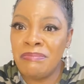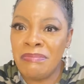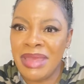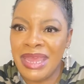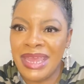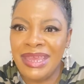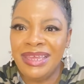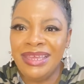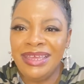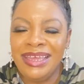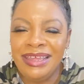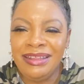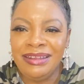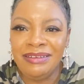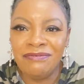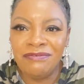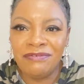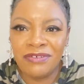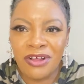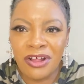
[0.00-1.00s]
may
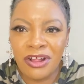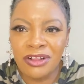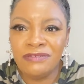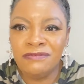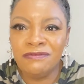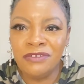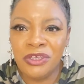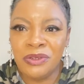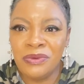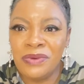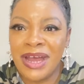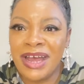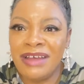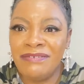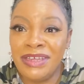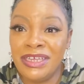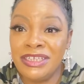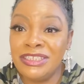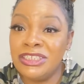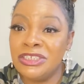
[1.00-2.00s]
involve you
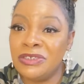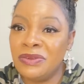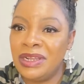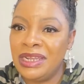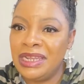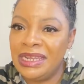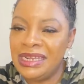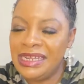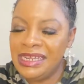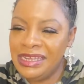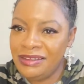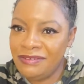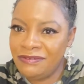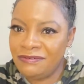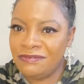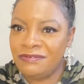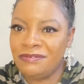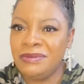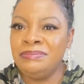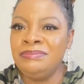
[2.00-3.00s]
having to leave
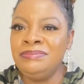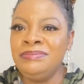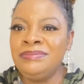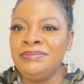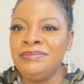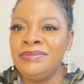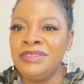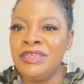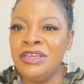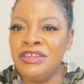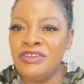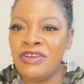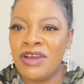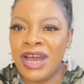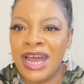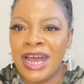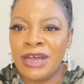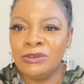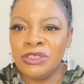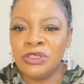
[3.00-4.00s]
your
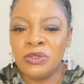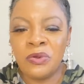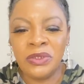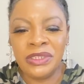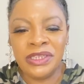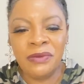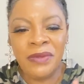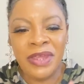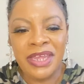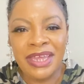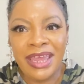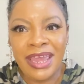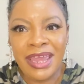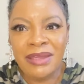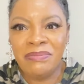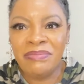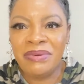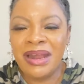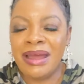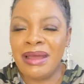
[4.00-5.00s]
household, the way
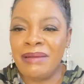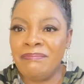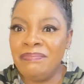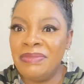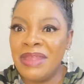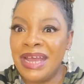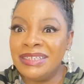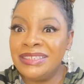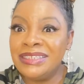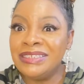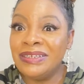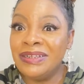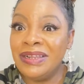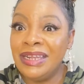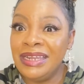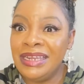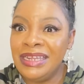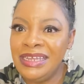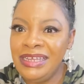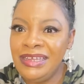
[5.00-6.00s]
Abraham had to
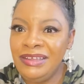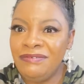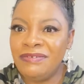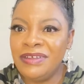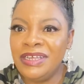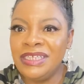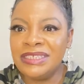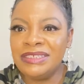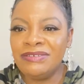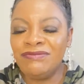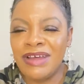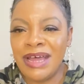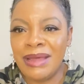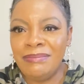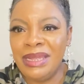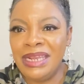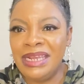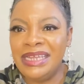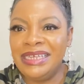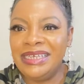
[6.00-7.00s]
leave his
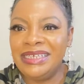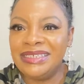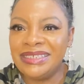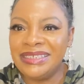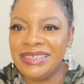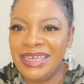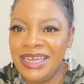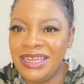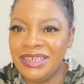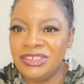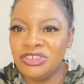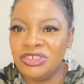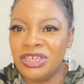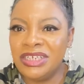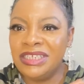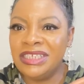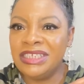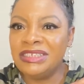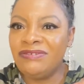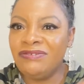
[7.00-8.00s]
family, his
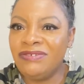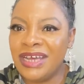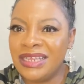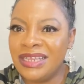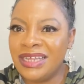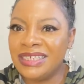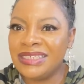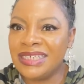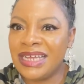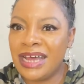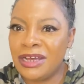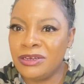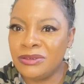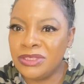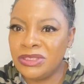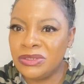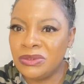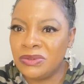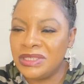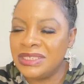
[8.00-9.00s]
kindred, his father's
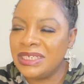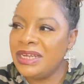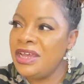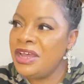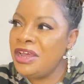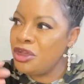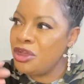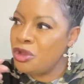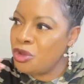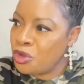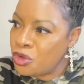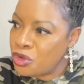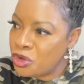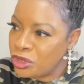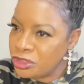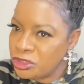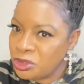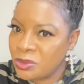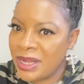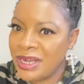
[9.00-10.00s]
household,
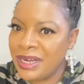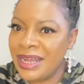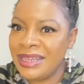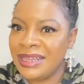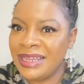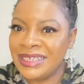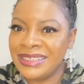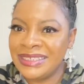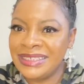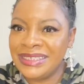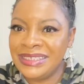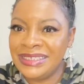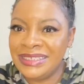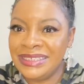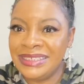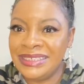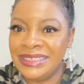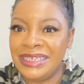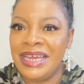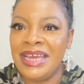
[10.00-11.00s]
go to another
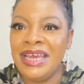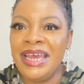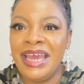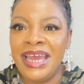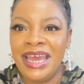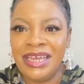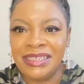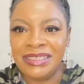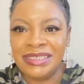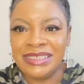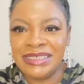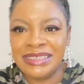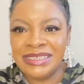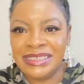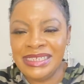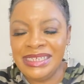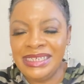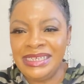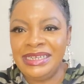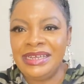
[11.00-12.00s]
city and
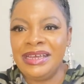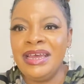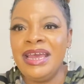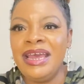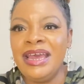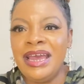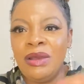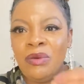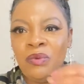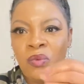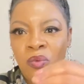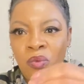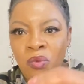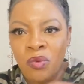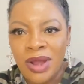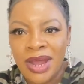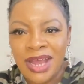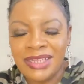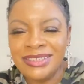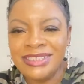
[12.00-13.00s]
see.
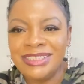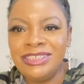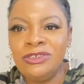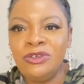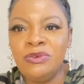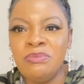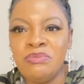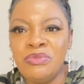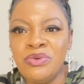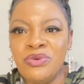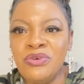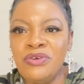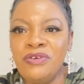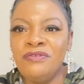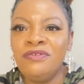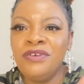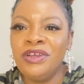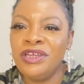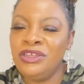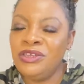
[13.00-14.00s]
Once you
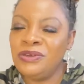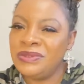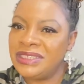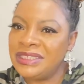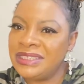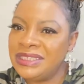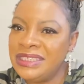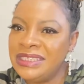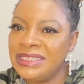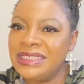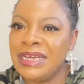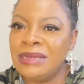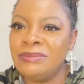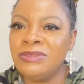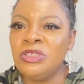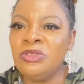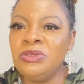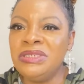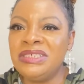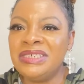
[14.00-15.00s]
move, you see some
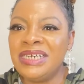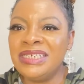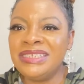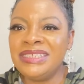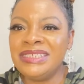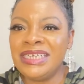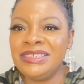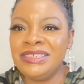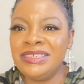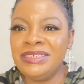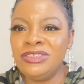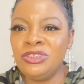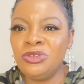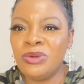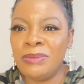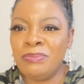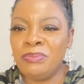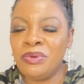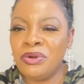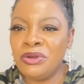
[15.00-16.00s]
suitors starting to
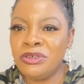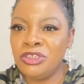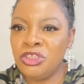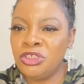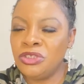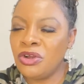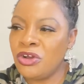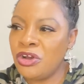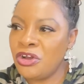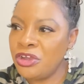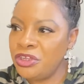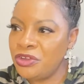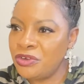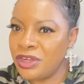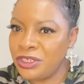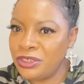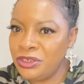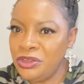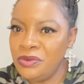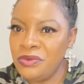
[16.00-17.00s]
approach you. Oh, you're
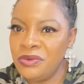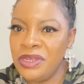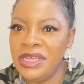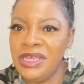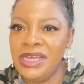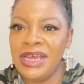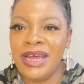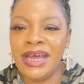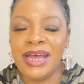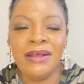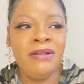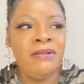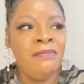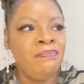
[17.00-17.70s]
new here.